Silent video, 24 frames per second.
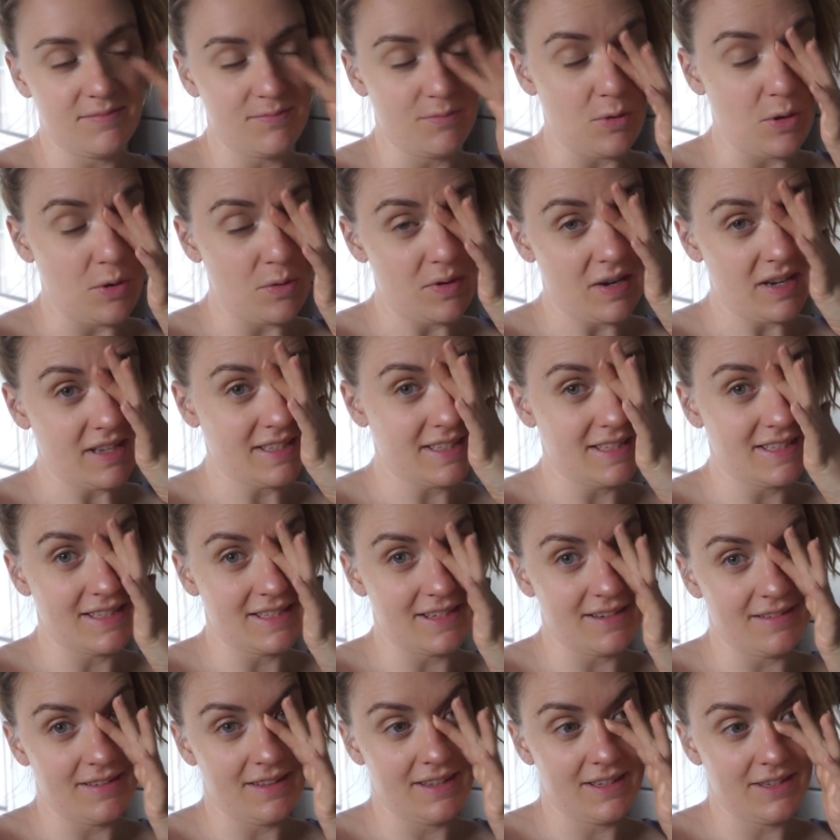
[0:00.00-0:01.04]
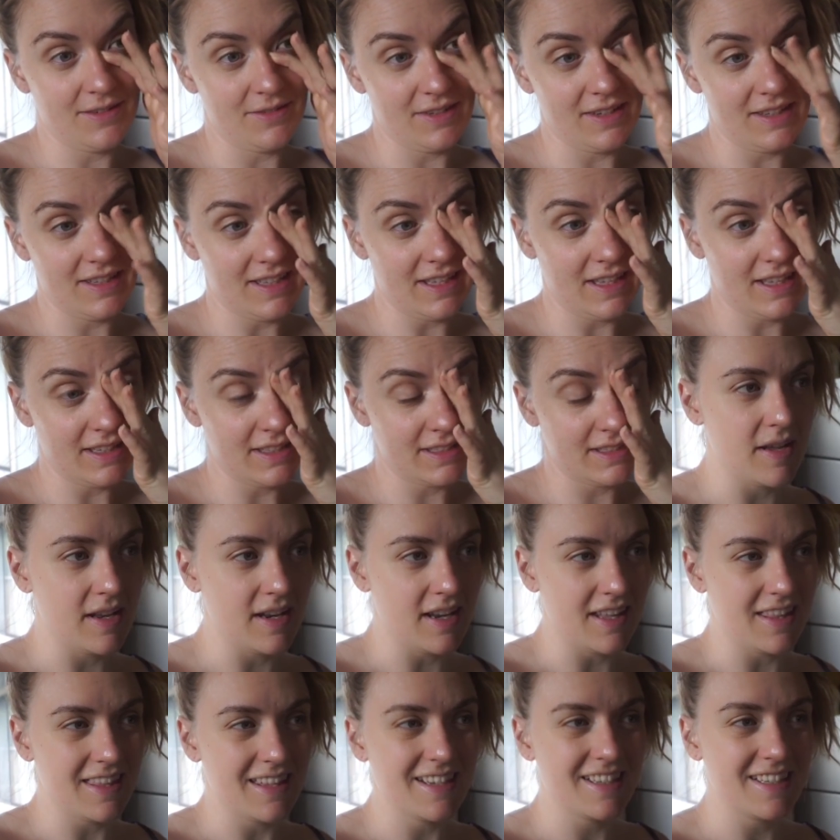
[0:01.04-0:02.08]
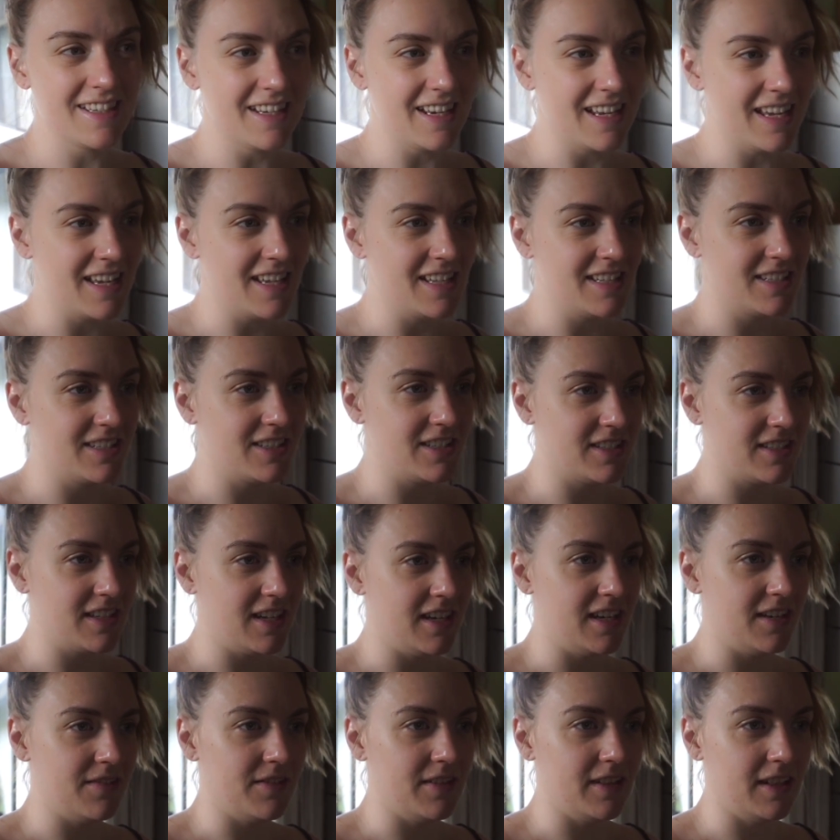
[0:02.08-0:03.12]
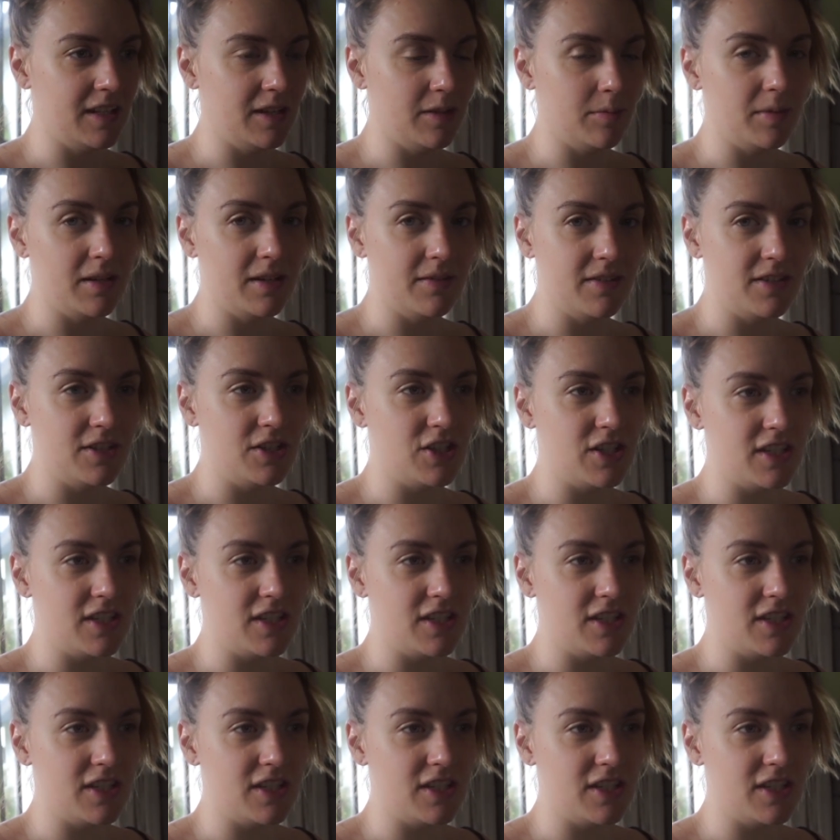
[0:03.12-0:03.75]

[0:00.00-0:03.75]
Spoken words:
won't necessarily do anything. But I think today is just kind of a little bit of a